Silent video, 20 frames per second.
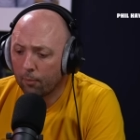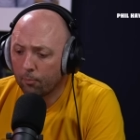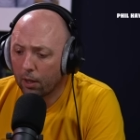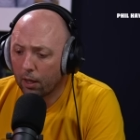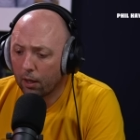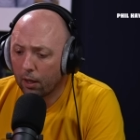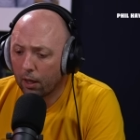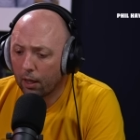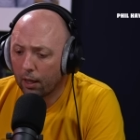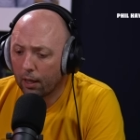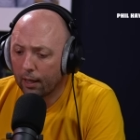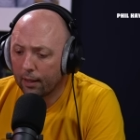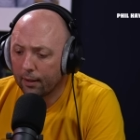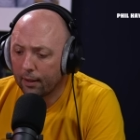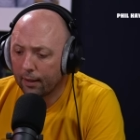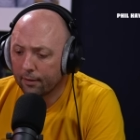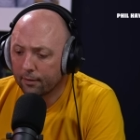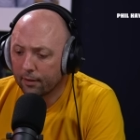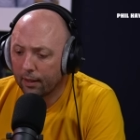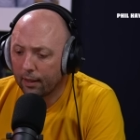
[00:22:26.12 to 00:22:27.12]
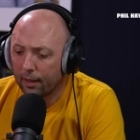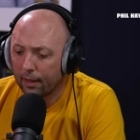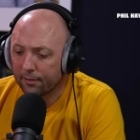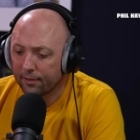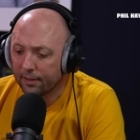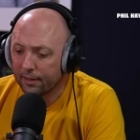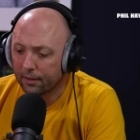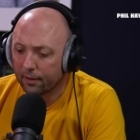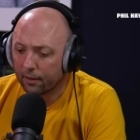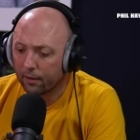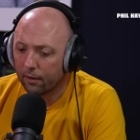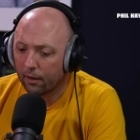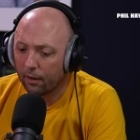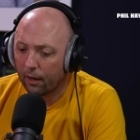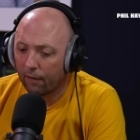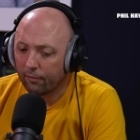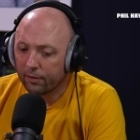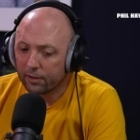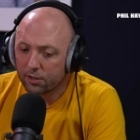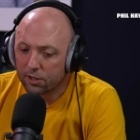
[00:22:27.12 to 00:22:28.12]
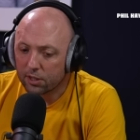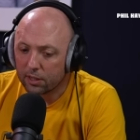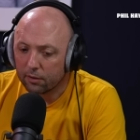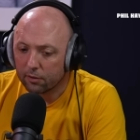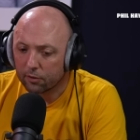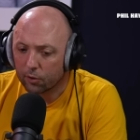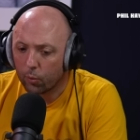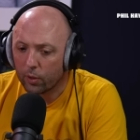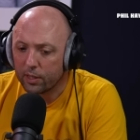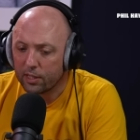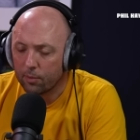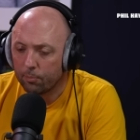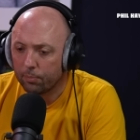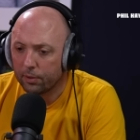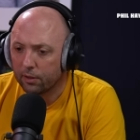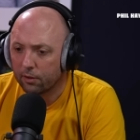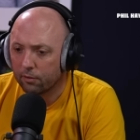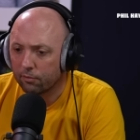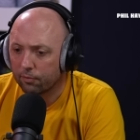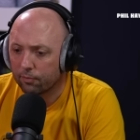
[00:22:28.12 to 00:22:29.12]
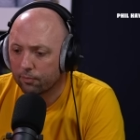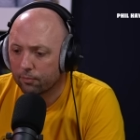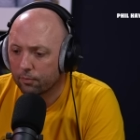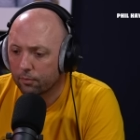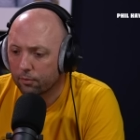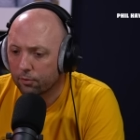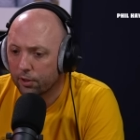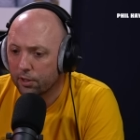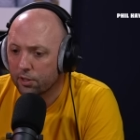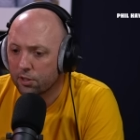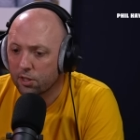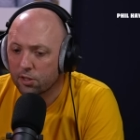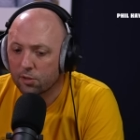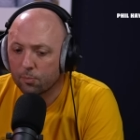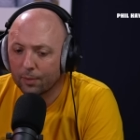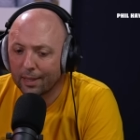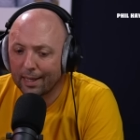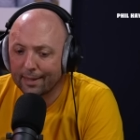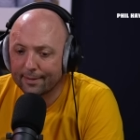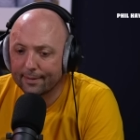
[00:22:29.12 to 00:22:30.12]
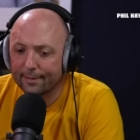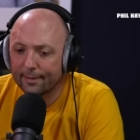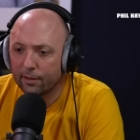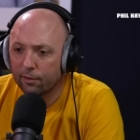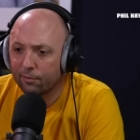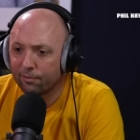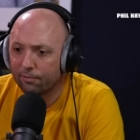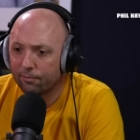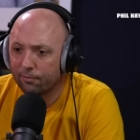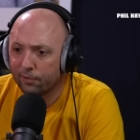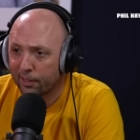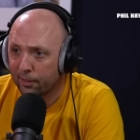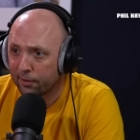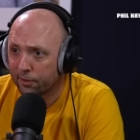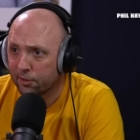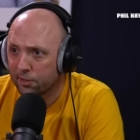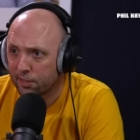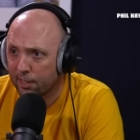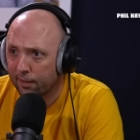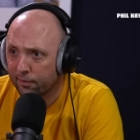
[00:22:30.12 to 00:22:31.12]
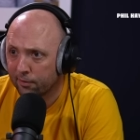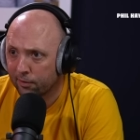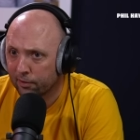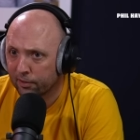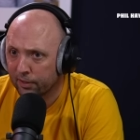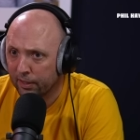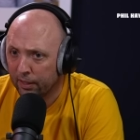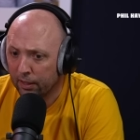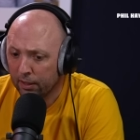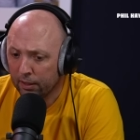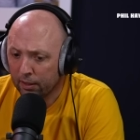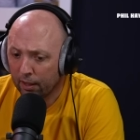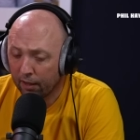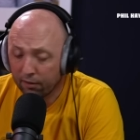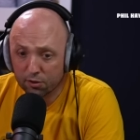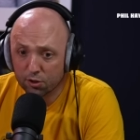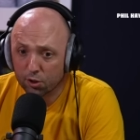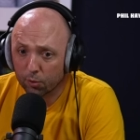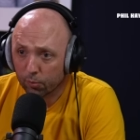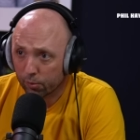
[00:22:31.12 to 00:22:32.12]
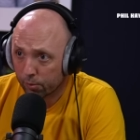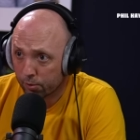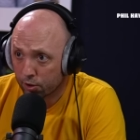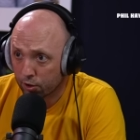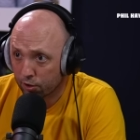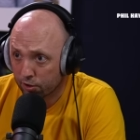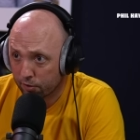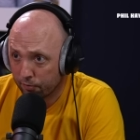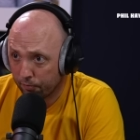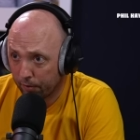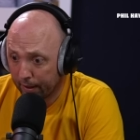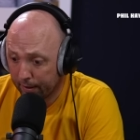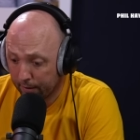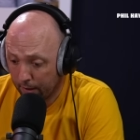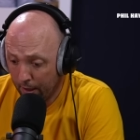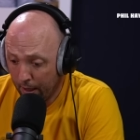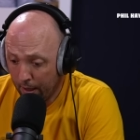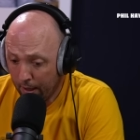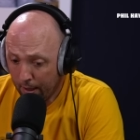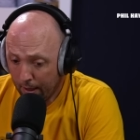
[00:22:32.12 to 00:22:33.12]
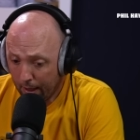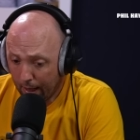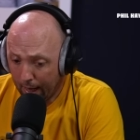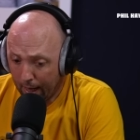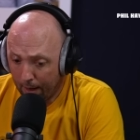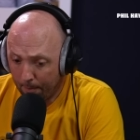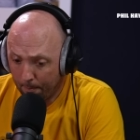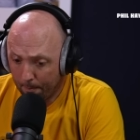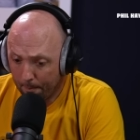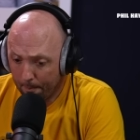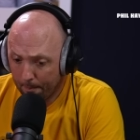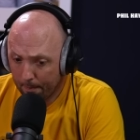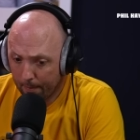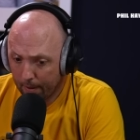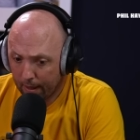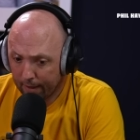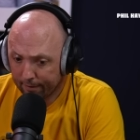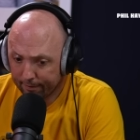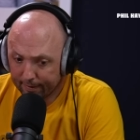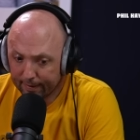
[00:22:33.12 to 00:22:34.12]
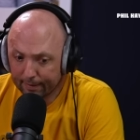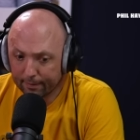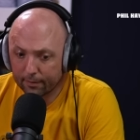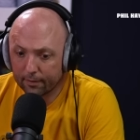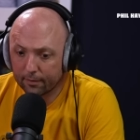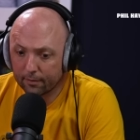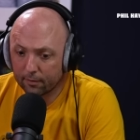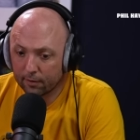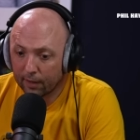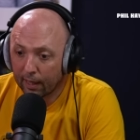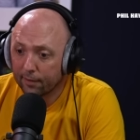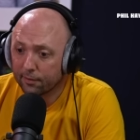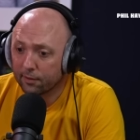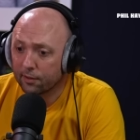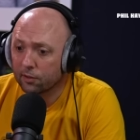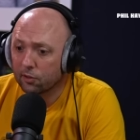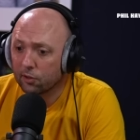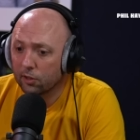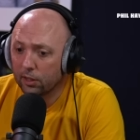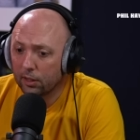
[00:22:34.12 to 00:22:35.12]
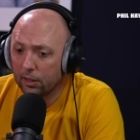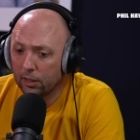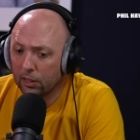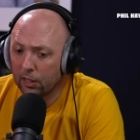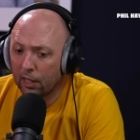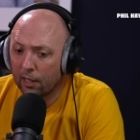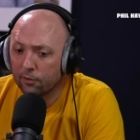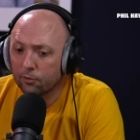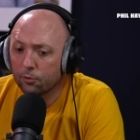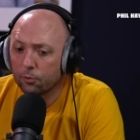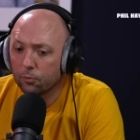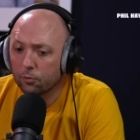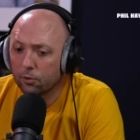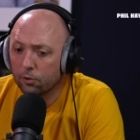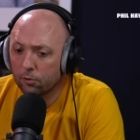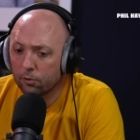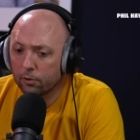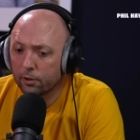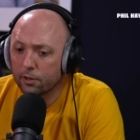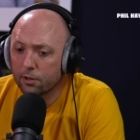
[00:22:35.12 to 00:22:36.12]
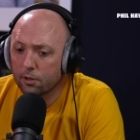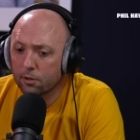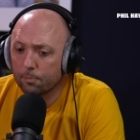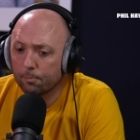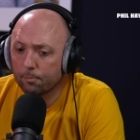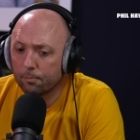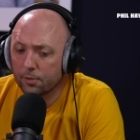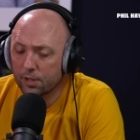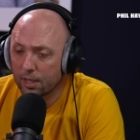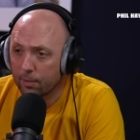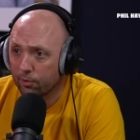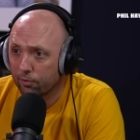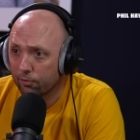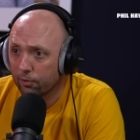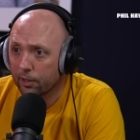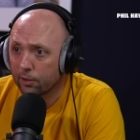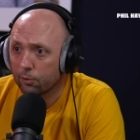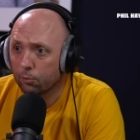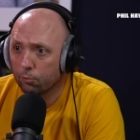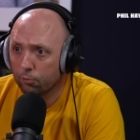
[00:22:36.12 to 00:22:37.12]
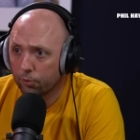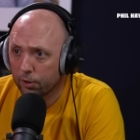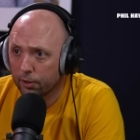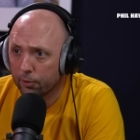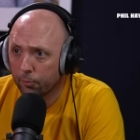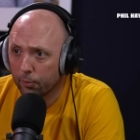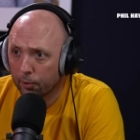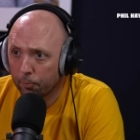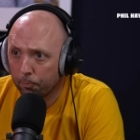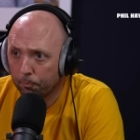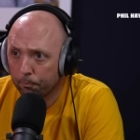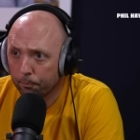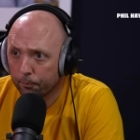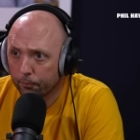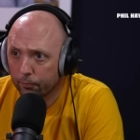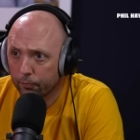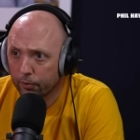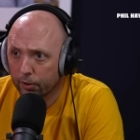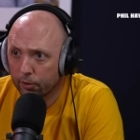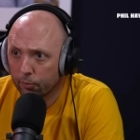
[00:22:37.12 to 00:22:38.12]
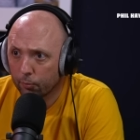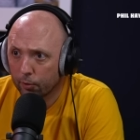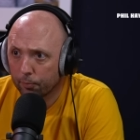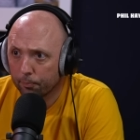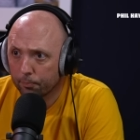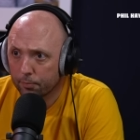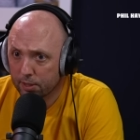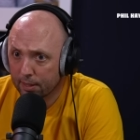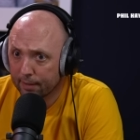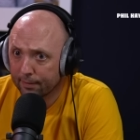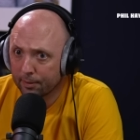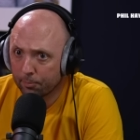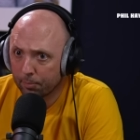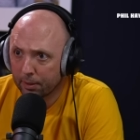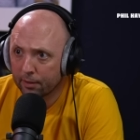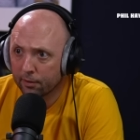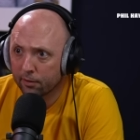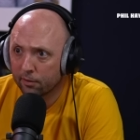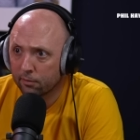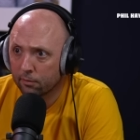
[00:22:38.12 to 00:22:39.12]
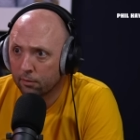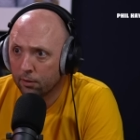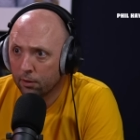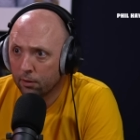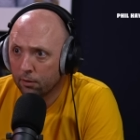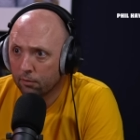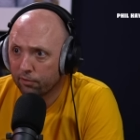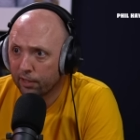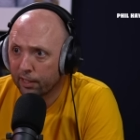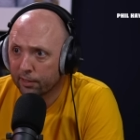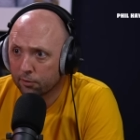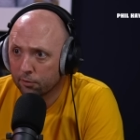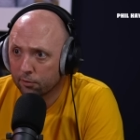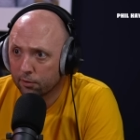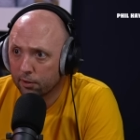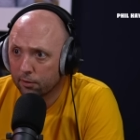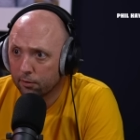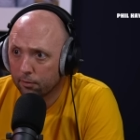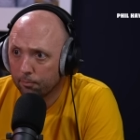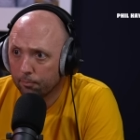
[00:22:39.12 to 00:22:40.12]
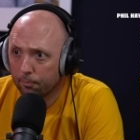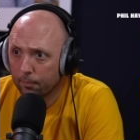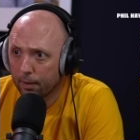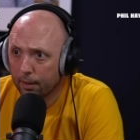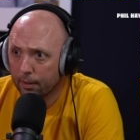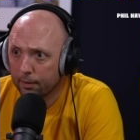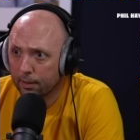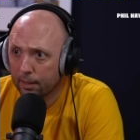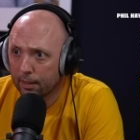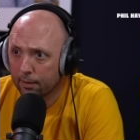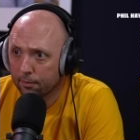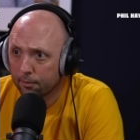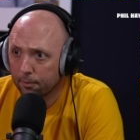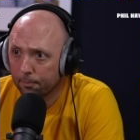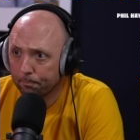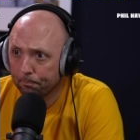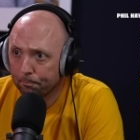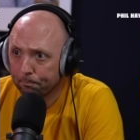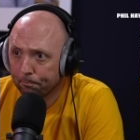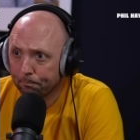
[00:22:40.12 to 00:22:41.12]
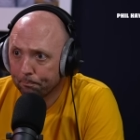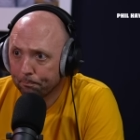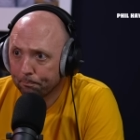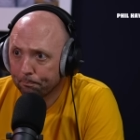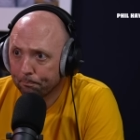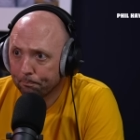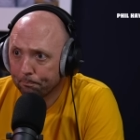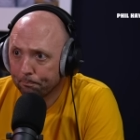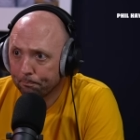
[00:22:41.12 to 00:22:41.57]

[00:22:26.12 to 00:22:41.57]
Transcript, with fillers: Um, I I think having seen quite a bit of criticism latterly of Farke tactically, I think some of it was justified. Um, I think tactically he handled the Norwich semi final really well, yeah. really well. Certainly better than Wagner did in the end. Yeah.